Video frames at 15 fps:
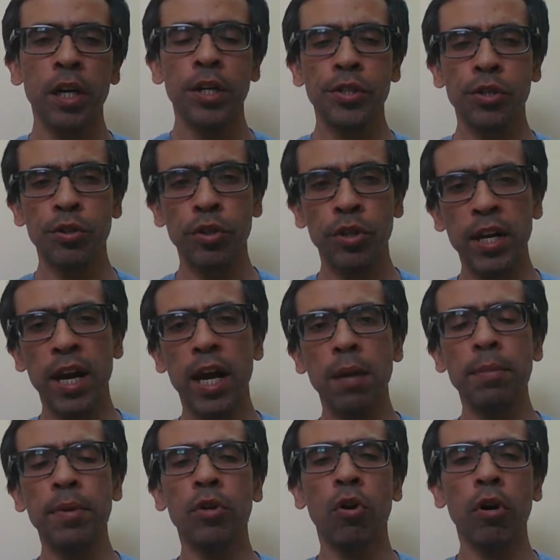So today
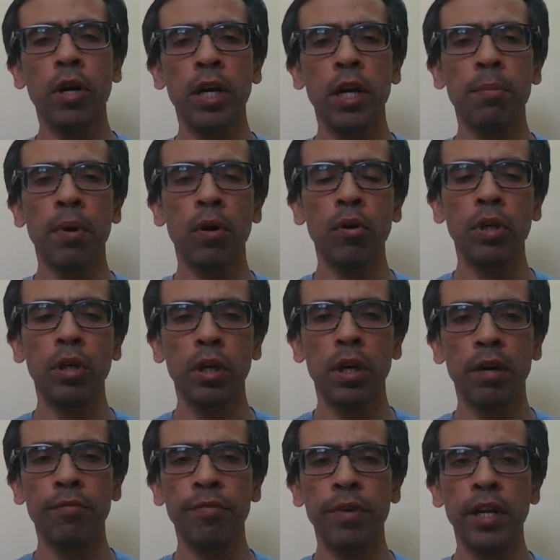I'll be talking about
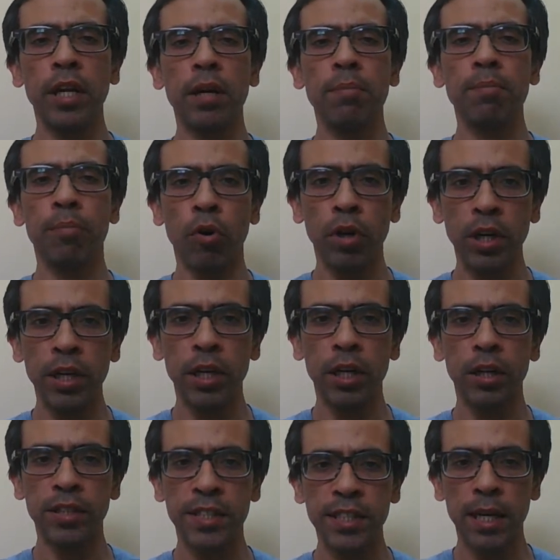a very important
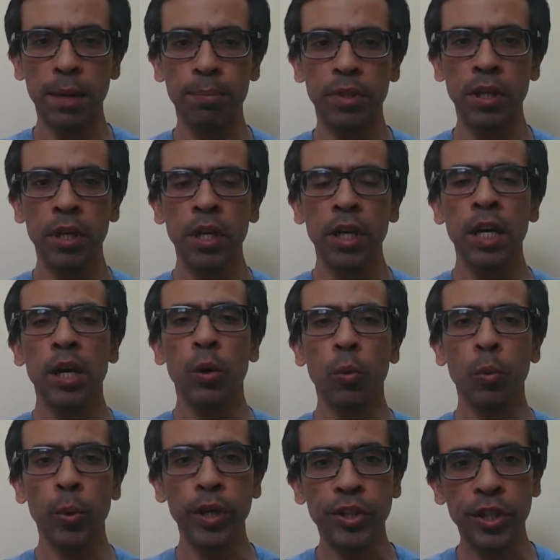concept,
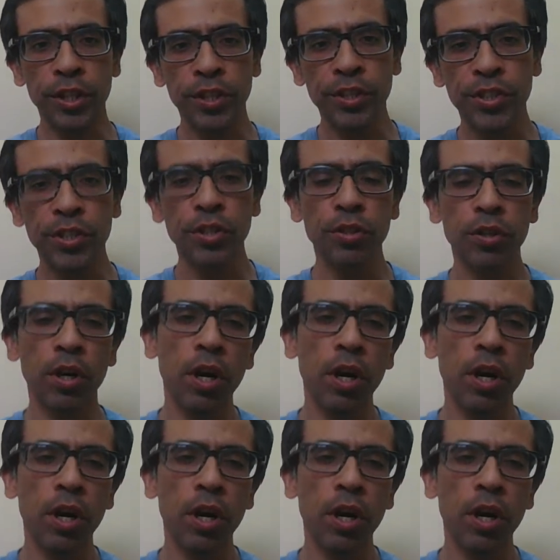which is